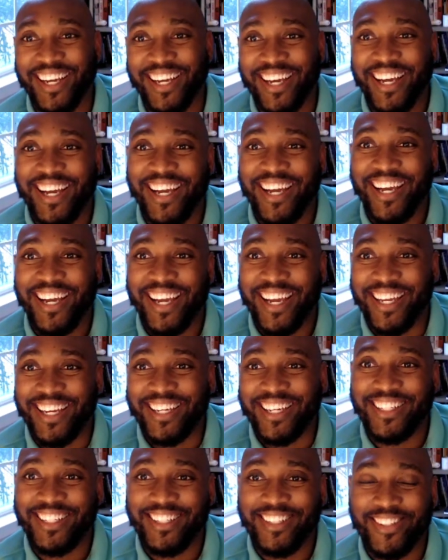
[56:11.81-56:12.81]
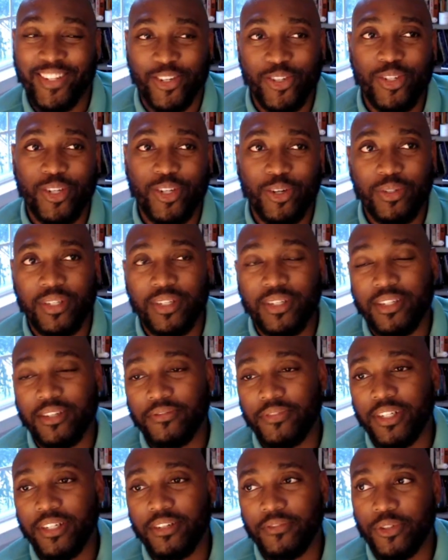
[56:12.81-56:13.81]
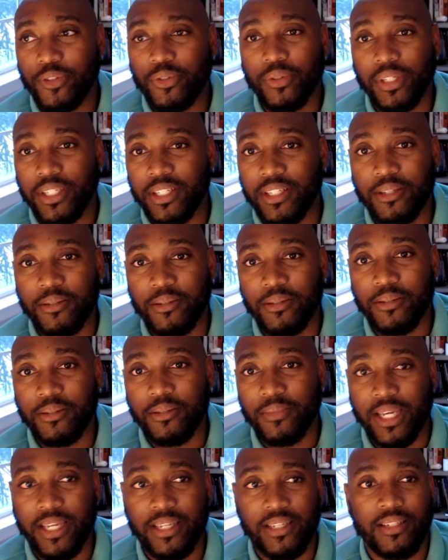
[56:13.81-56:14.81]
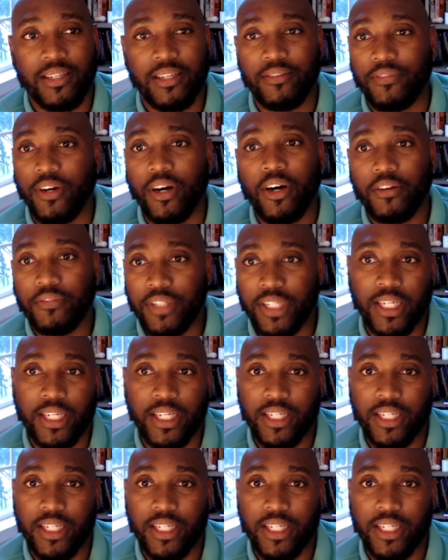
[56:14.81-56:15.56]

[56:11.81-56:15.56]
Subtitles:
And there's no sense of individualism that's involved in it.